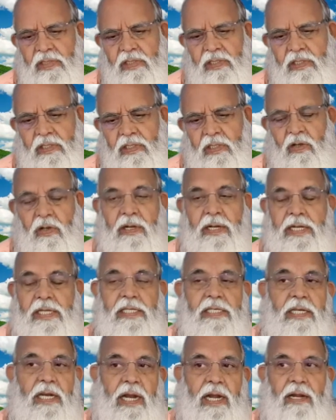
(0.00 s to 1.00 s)
Now let us
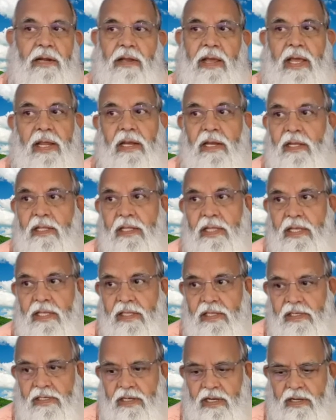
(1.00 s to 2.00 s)
start analyzing
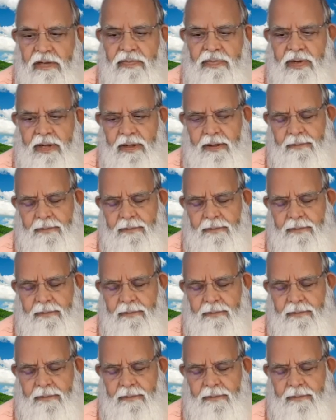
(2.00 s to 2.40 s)
this statement.